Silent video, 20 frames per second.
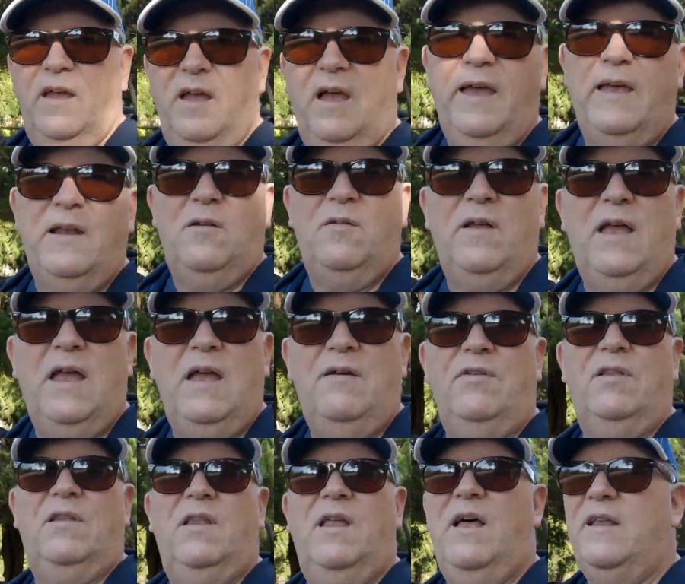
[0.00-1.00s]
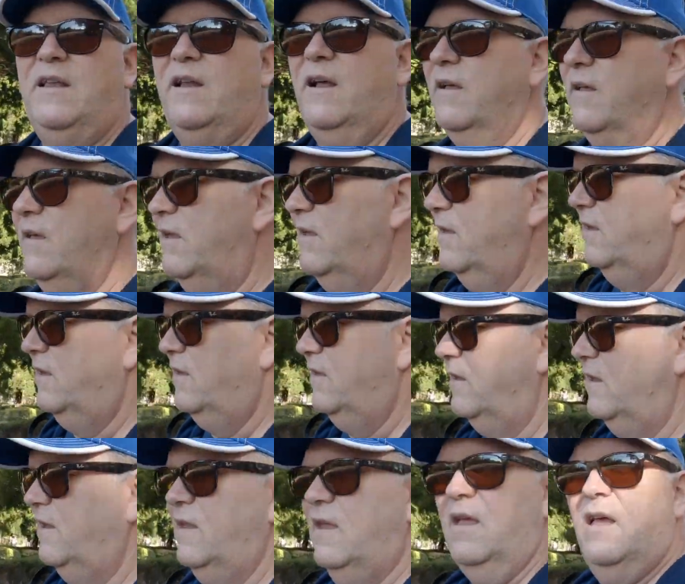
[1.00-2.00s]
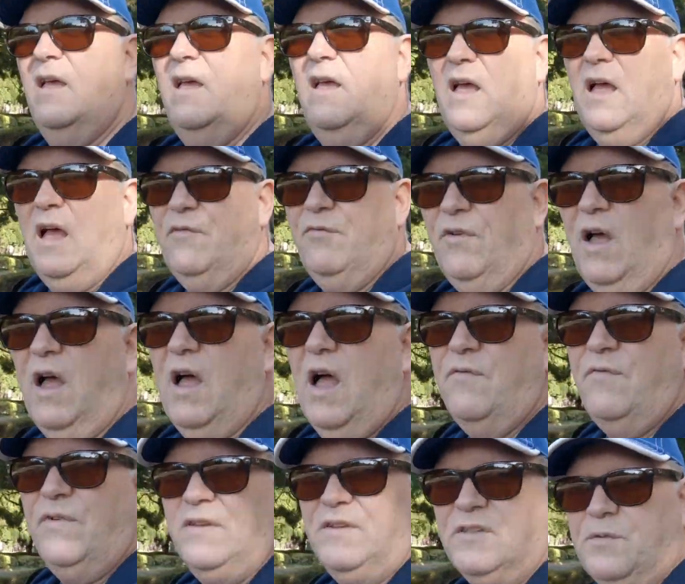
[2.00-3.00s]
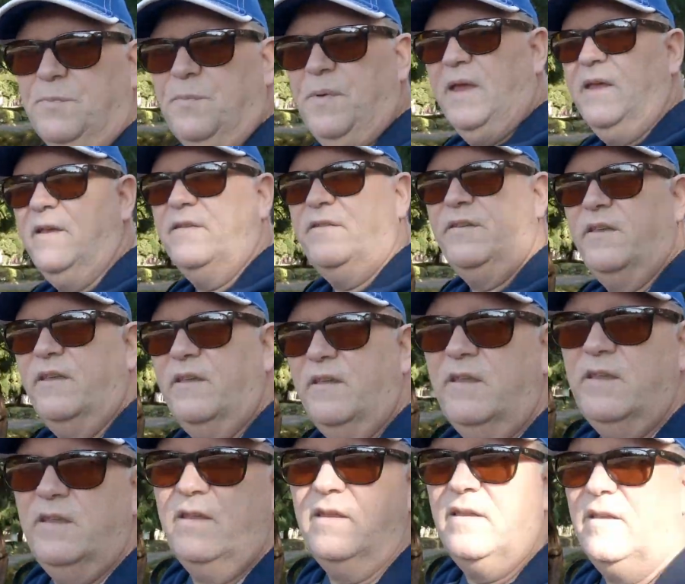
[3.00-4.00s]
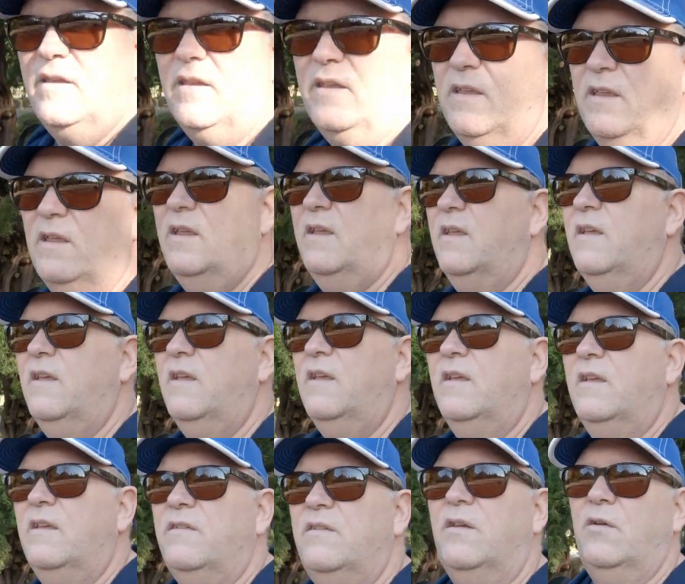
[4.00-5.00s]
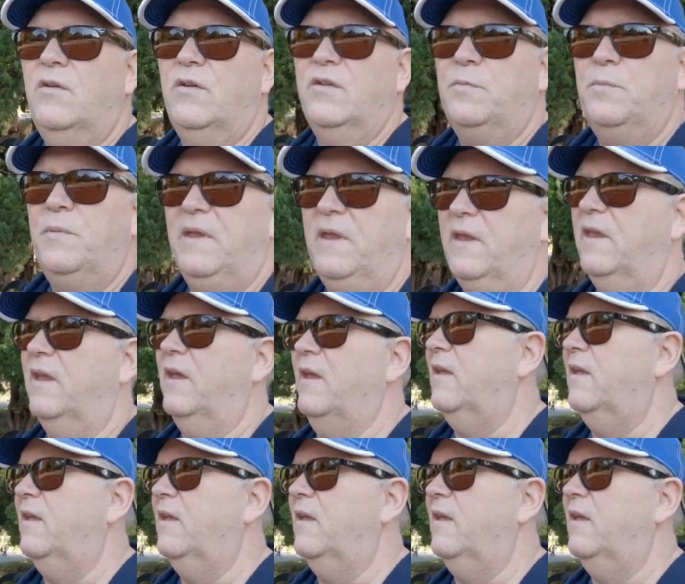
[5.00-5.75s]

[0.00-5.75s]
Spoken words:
don't have a lot of oven space, so to speak.